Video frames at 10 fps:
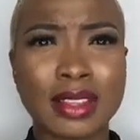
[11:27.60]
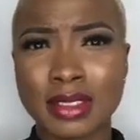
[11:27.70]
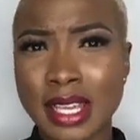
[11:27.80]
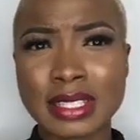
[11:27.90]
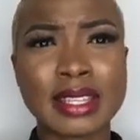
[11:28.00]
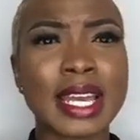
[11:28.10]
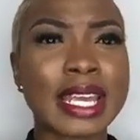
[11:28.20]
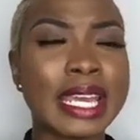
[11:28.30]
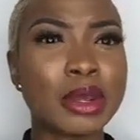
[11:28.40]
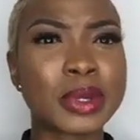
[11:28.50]
they said that
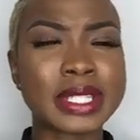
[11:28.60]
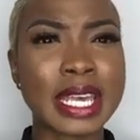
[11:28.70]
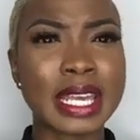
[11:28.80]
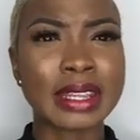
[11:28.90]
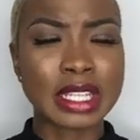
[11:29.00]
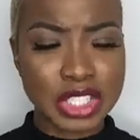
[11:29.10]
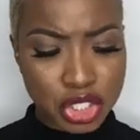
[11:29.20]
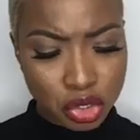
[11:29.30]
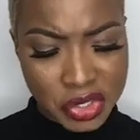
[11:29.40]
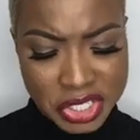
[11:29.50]
Katie was taking the
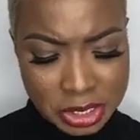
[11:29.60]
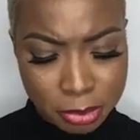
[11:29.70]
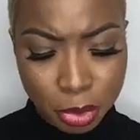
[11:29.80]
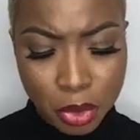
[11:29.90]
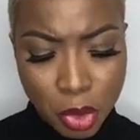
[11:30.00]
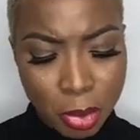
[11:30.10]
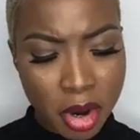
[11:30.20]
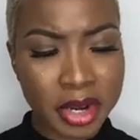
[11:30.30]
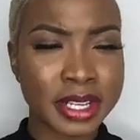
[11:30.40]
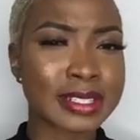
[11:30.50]
children to pool
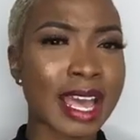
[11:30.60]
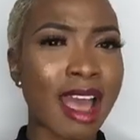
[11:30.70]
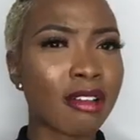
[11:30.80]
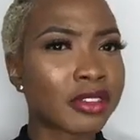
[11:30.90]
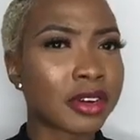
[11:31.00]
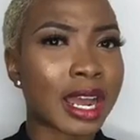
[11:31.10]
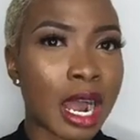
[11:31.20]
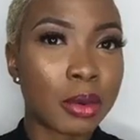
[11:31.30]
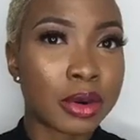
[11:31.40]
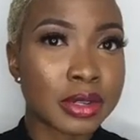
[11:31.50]
parties after
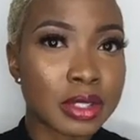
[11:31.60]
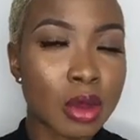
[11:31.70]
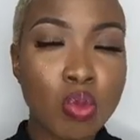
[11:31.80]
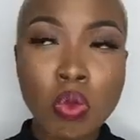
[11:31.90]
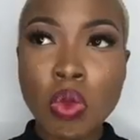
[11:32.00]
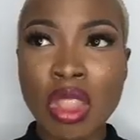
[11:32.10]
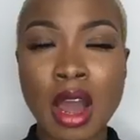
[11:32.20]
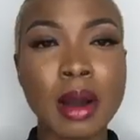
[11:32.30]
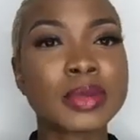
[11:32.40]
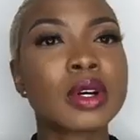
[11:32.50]
hours.
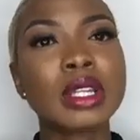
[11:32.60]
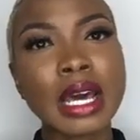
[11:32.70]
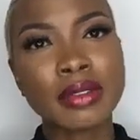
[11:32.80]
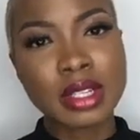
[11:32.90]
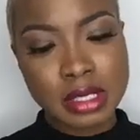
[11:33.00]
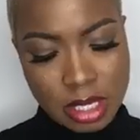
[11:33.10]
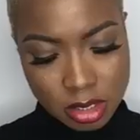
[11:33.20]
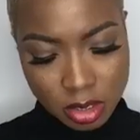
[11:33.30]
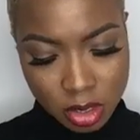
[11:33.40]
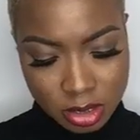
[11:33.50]
So a lot of these things
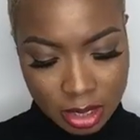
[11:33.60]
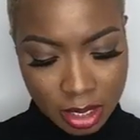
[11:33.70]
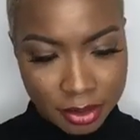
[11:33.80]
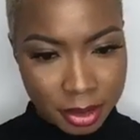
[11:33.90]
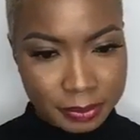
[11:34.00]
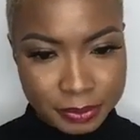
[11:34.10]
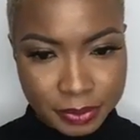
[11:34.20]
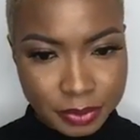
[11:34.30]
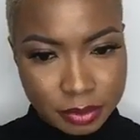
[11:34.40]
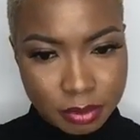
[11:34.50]
all together
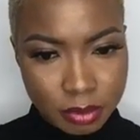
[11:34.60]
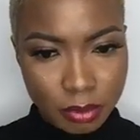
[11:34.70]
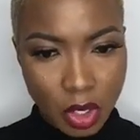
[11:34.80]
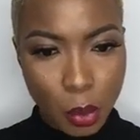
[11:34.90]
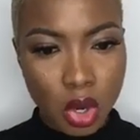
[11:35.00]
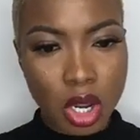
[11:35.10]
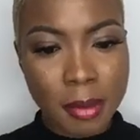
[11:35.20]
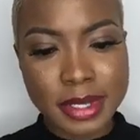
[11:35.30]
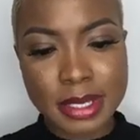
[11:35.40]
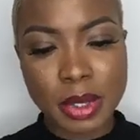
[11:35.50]
were
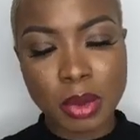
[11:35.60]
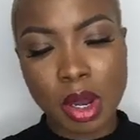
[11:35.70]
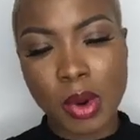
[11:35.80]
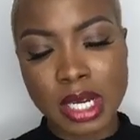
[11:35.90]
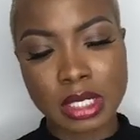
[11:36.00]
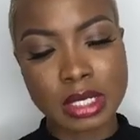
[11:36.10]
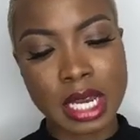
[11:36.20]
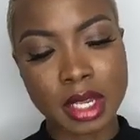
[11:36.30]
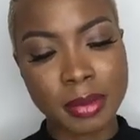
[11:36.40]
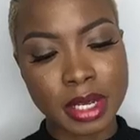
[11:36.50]
alarming to me when I watched the
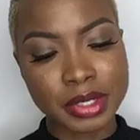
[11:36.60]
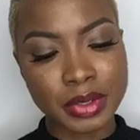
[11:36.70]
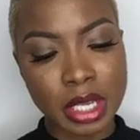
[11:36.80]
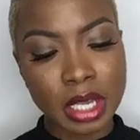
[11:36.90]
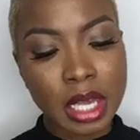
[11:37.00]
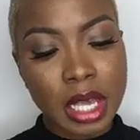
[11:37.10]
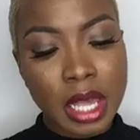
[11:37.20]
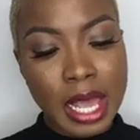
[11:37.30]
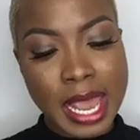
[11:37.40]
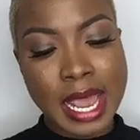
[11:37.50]
documentary.
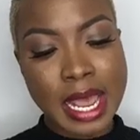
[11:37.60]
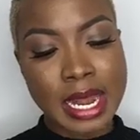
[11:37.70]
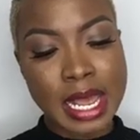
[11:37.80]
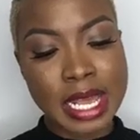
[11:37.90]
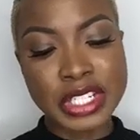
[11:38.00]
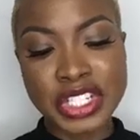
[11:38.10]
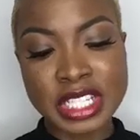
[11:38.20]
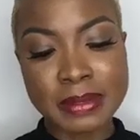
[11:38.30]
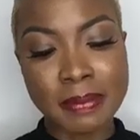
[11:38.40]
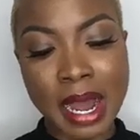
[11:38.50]
And it's
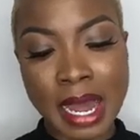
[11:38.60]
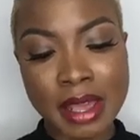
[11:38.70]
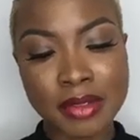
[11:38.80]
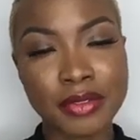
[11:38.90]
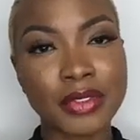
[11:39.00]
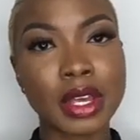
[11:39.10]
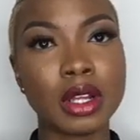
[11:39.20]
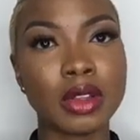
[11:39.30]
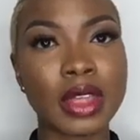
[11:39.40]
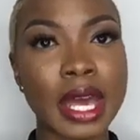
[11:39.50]
just my
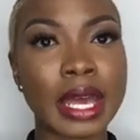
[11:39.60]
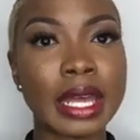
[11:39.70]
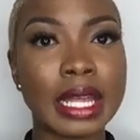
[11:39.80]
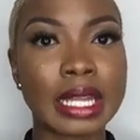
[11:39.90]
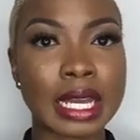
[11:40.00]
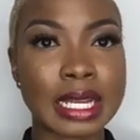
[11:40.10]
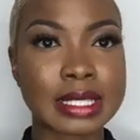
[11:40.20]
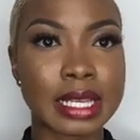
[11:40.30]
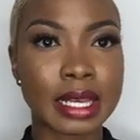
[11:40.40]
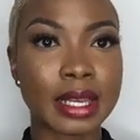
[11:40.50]
feel that, like I
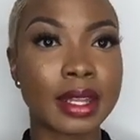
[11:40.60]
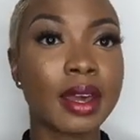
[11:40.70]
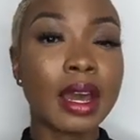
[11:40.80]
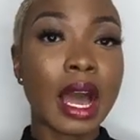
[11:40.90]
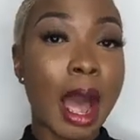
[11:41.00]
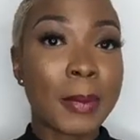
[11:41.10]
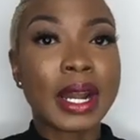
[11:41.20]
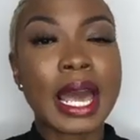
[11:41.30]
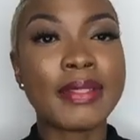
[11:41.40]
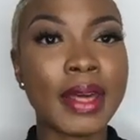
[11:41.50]
said, I'm
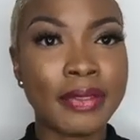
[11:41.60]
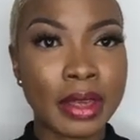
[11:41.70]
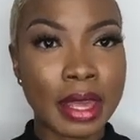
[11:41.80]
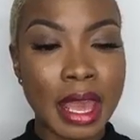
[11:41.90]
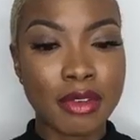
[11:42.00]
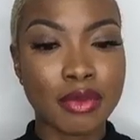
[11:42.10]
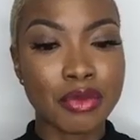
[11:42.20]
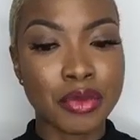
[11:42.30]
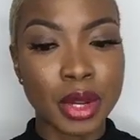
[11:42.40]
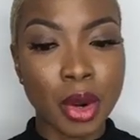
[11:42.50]
glad that they have
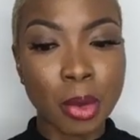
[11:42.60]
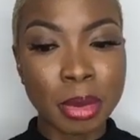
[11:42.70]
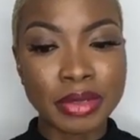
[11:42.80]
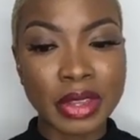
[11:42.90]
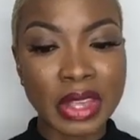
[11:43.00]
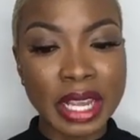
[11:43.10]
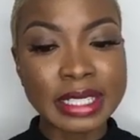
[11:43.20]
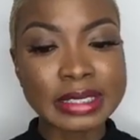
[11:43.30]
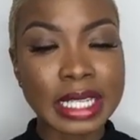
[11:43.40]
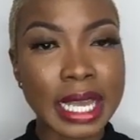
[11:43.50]
reopened the
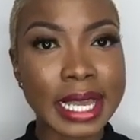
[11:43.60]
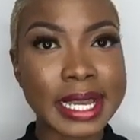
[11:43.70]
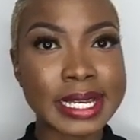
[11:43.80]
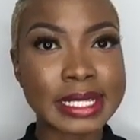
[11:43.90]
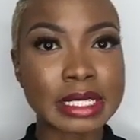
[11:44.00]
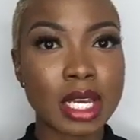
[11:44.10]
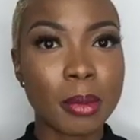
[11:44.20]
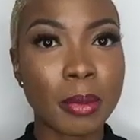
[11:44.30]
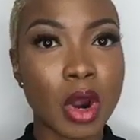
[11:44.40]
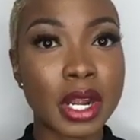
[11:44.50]
case and
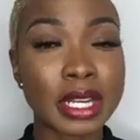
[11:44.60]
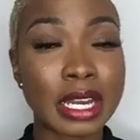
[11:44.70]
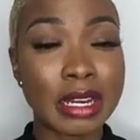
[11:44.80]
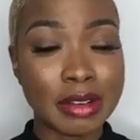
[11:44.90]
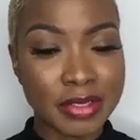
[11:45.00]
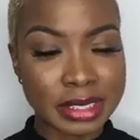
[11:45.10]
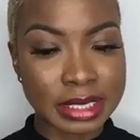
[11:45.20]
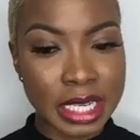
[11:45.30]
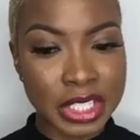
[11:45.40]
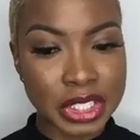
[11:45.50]
people are under
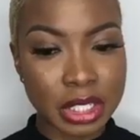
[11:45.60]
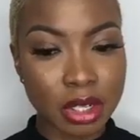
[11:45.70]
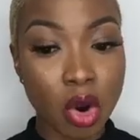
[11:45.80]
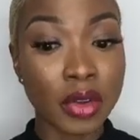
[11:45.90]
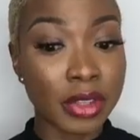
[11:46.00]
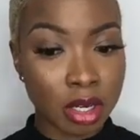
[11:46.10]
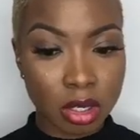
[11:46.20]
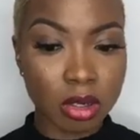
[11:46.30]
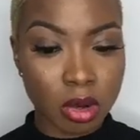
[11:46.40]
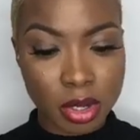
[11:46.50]
investigation, or they're
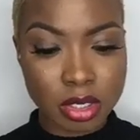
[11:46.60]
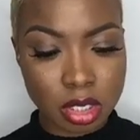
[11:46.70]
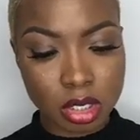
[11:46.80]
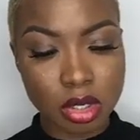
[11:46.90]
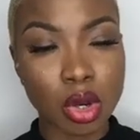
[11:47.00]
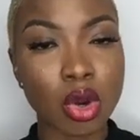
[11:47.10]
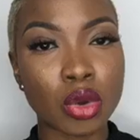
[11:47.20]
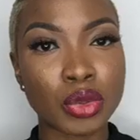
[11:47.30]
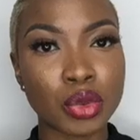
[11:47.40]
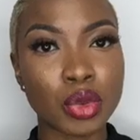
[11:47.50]
going to, go
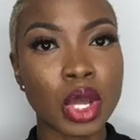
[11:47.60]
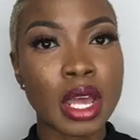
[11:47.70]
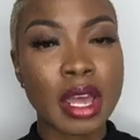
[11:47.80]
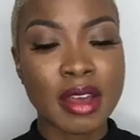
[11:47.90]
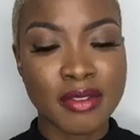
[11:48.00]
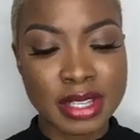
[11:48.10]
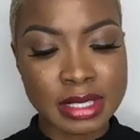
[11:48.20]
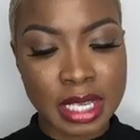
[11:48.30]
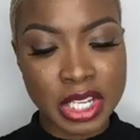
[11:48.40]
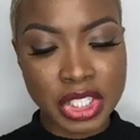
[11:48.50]
through
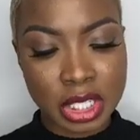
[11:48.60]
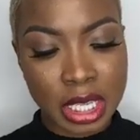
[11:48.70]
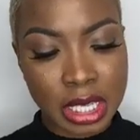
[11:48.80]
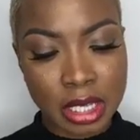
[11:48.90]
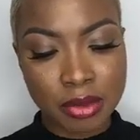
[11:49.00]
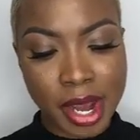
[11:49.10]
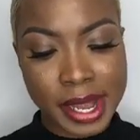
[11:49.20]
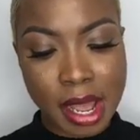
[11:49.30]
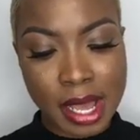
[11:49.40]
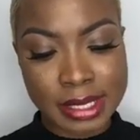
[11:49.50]
investigation. Katie right
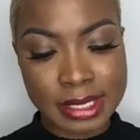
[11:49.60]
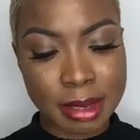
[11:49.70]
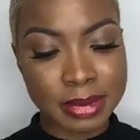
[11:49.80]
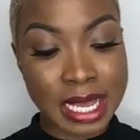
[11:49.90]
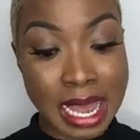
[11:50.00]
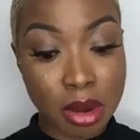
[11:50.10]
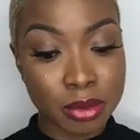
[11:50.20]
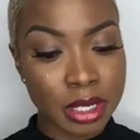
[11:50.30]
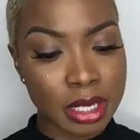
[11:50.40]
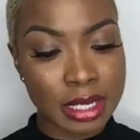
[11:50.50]
now has stepped
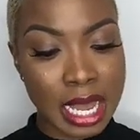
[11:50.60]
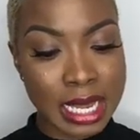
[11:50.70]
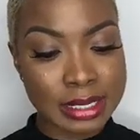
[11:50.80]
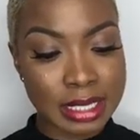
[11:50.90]
down, not